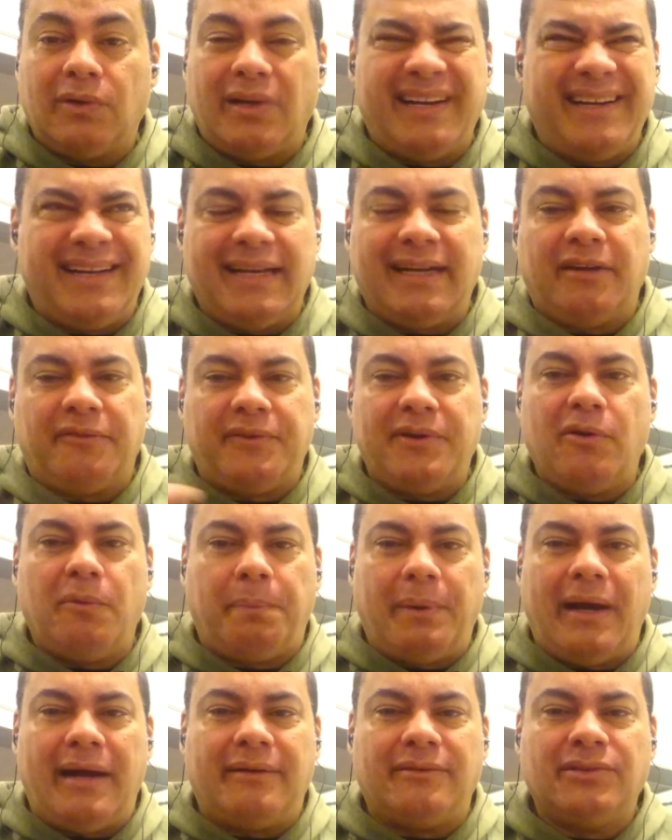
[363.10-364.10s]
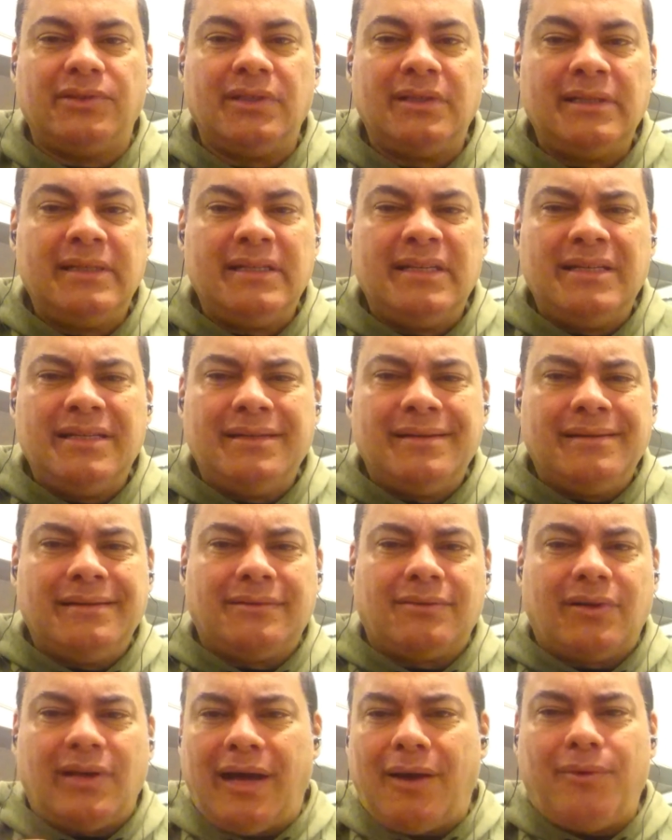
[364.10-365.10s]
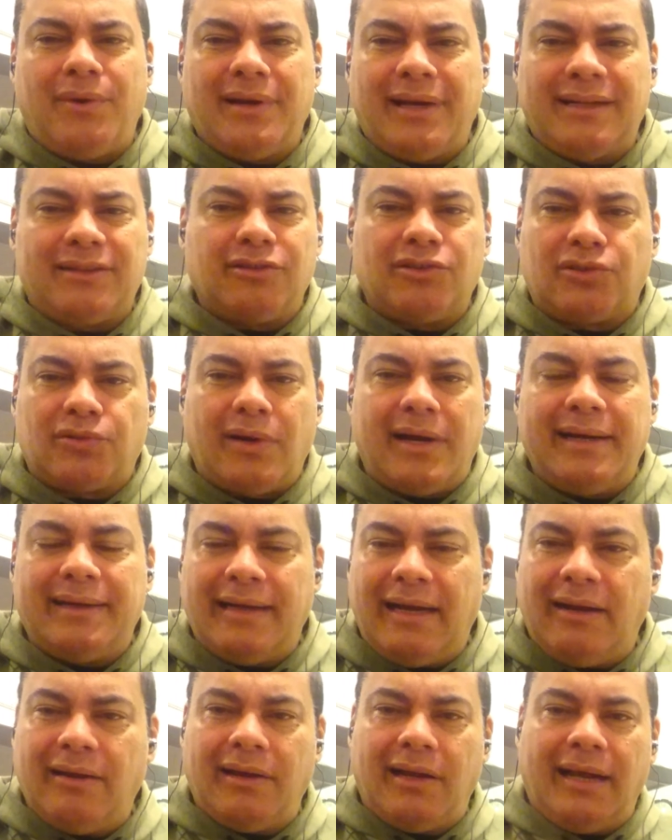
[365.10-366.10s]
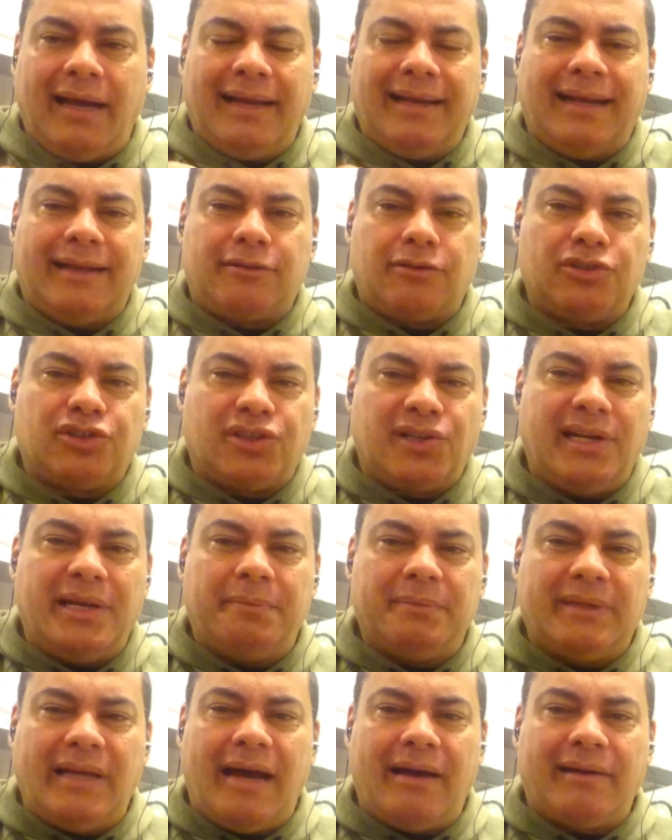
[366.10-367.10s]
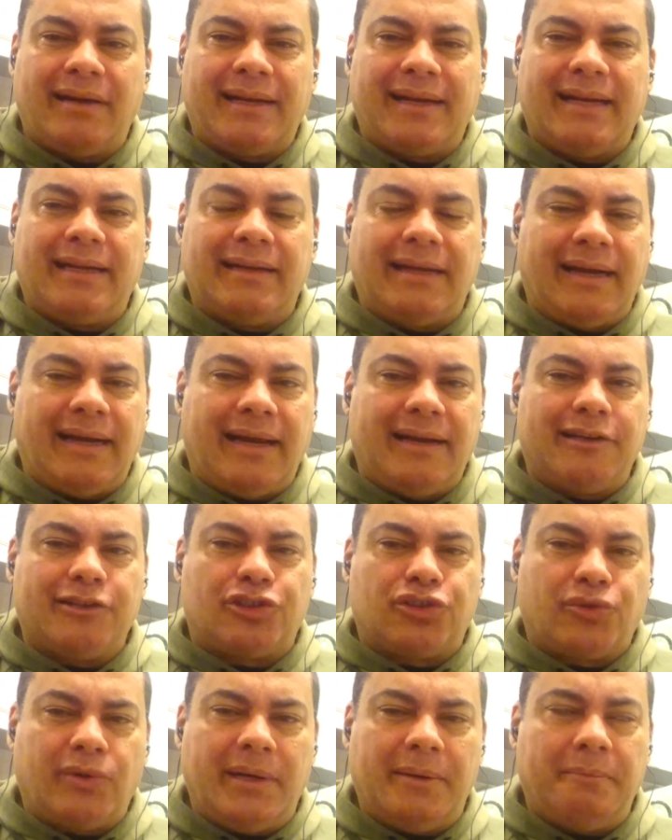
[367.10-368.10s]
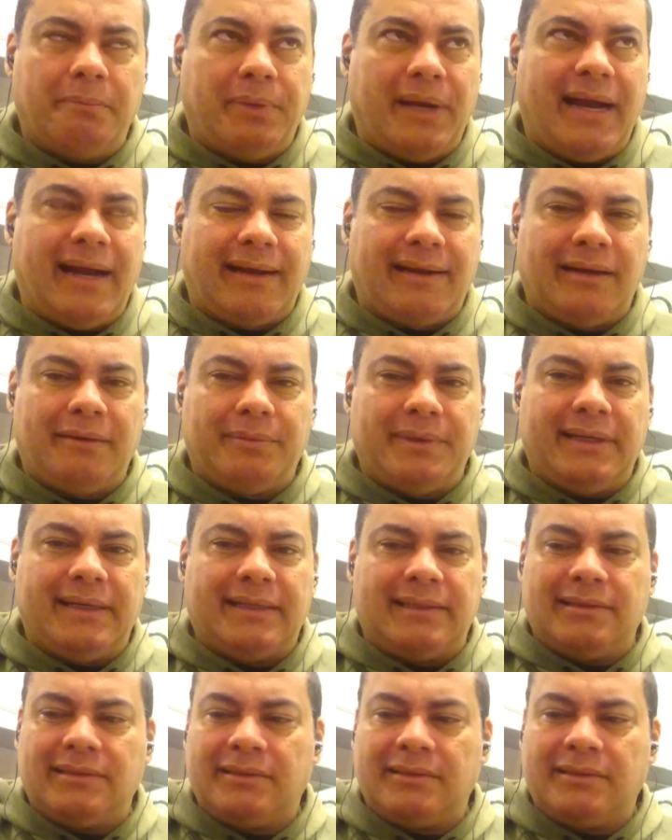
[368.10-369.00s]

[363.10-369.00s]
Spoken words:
I gained a few pounds. But I would like to try now, I like to slim down again, I gotta trim back a bit.